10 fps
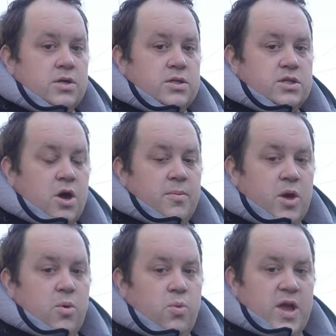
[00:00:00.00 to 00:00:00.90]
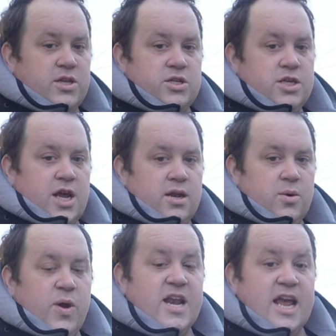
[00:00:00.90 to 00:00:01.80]
Stop your
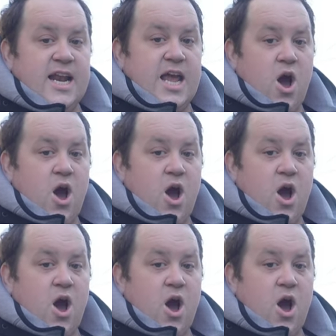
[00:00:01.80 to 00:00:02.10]
whinging. We're nearly